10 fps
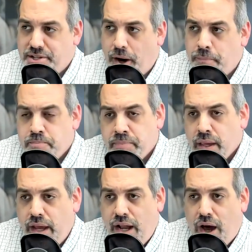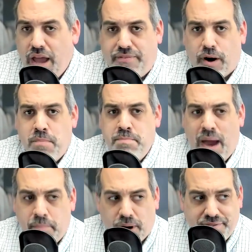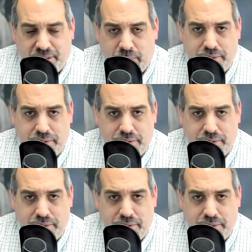So, if you're a member of some